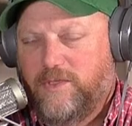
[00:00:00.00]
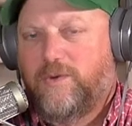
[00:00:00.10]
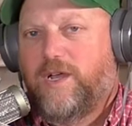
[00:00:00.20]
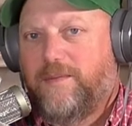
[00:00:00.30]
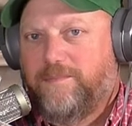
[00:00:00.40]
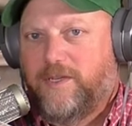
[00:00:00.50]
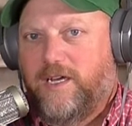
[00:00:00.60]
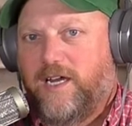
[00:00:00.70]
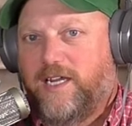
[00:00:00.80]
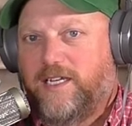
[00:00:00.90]
Okay,
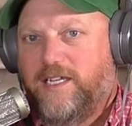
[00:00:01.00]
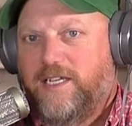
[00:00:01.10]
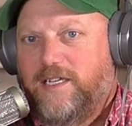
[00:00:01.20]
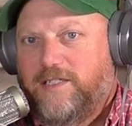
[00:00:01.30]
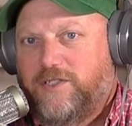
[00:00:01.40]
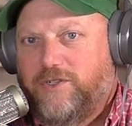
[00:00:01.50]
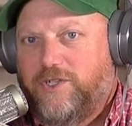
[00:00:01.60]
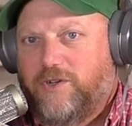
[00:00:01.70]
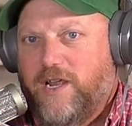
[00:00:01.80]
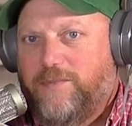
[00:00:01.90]
got it. So
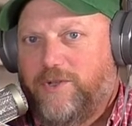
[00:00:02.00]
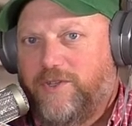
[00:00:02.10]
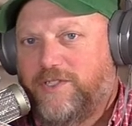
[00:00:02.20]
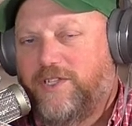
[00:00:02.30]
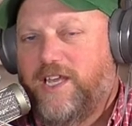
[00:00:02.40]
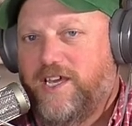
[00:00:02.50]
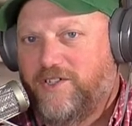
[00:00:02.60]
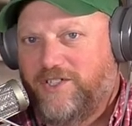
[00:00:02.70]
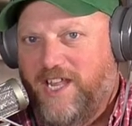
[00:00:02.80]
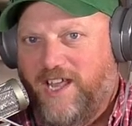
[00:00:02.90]
you're able. So they
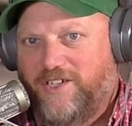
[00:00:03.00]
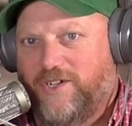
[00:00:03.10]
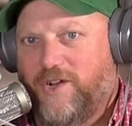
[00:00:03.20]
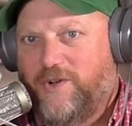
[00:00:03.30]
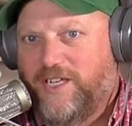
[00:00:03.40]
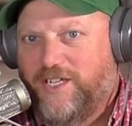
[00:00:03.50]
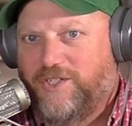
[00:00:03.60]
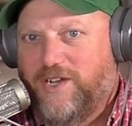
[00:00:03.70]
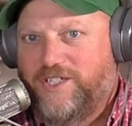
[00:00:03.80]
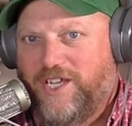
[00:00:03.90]
understand you're going to
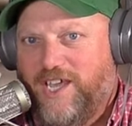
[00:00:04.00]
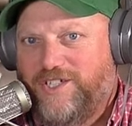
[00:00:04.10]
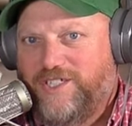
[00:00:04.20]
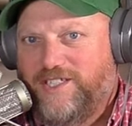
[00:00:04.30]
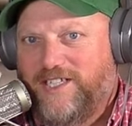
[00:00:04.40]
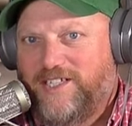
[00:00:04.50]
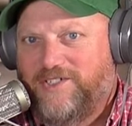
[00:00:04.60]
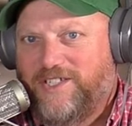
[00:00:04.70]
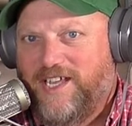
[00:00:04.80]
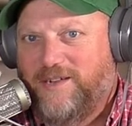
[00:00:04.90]
get your education, and they
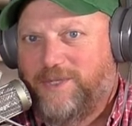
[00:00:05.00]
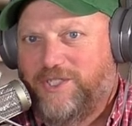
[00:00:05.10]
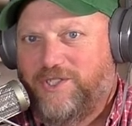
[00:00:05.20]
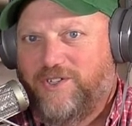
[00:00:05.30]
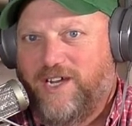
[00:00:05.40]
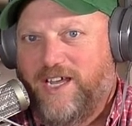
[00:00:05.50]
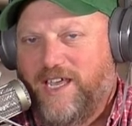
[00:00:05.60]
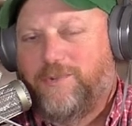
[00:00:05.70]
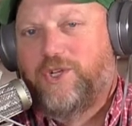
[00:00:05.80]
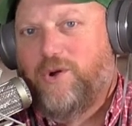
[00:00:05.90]
understand, but you're uh,
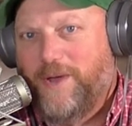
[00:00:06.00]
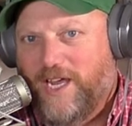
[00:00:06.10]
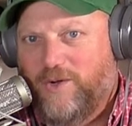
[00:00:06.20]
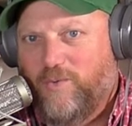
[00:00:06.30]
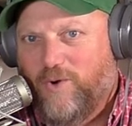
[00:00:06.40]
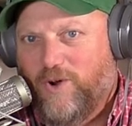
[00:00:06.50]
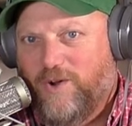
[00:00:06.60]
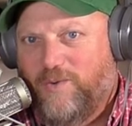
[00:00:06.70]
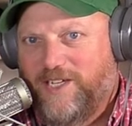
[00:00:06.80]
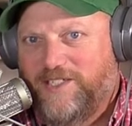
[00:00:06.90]
able to go back and
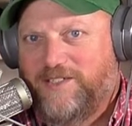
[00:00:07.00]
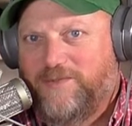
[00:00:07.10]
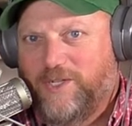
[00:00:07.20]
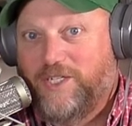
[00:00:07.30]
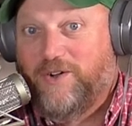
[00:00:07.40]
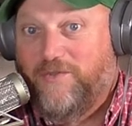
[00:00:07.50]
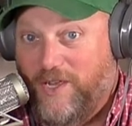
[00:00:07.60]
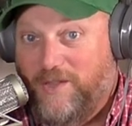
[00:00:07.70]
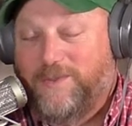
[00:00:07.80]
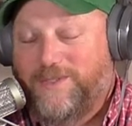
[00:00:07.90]
work when it's when you're
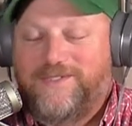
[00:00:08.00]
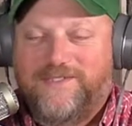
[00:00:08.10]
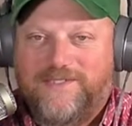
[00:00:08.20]
available.